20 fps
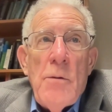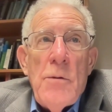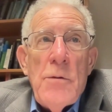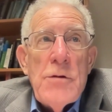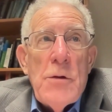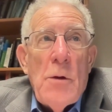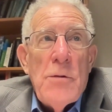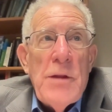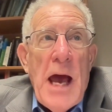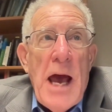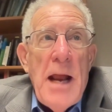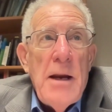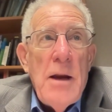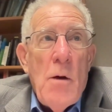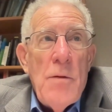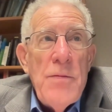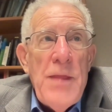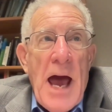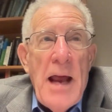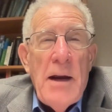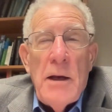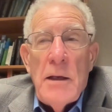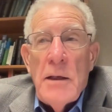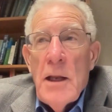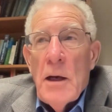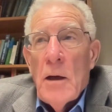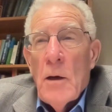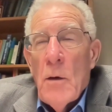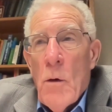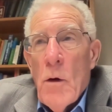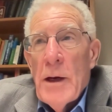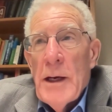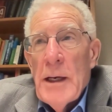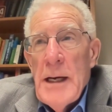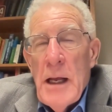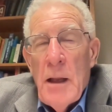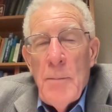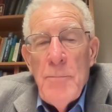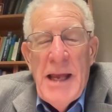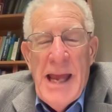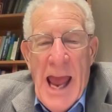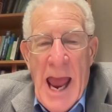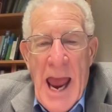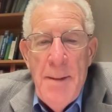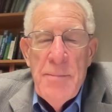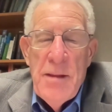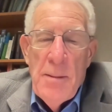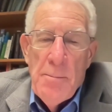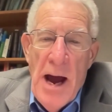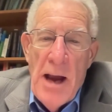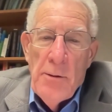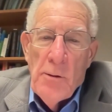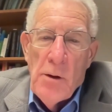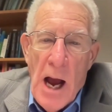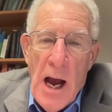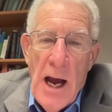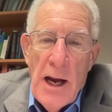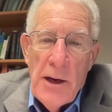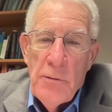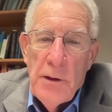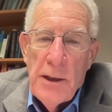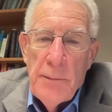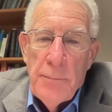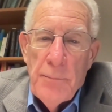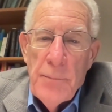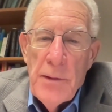so that, that little organelle became the mitochondrion.